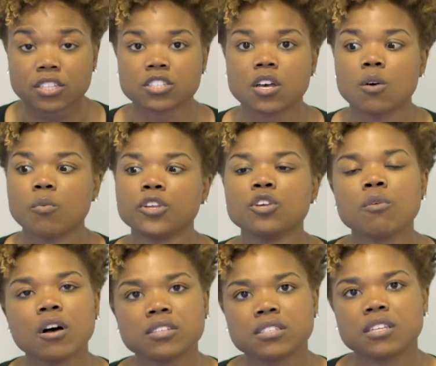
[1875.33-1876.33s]
So when you
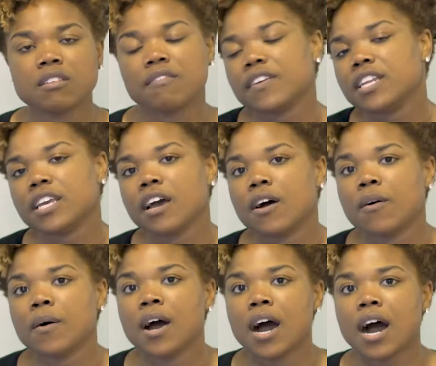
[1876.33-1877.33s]
all see the video,